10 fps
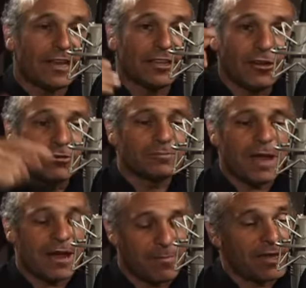In fact, it goes
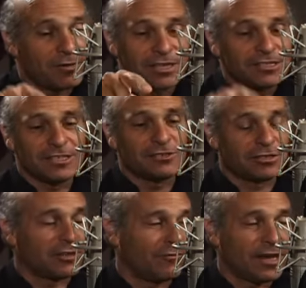back. By the way, this is
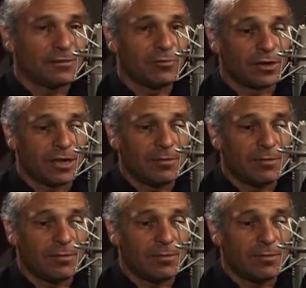interesting. You'll find the book.